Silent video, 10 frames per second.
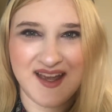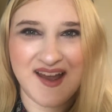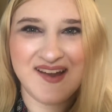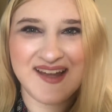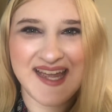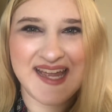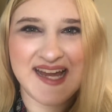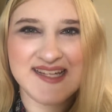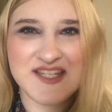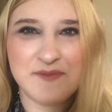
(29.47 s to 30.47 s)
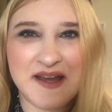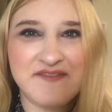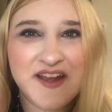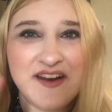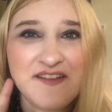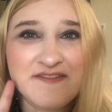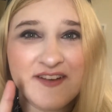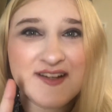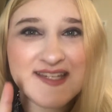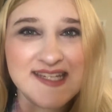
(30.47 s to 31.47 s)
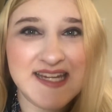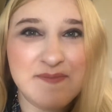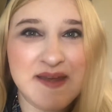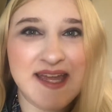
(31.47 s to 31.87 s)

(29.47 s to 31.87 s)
Okay guys, so my very first tip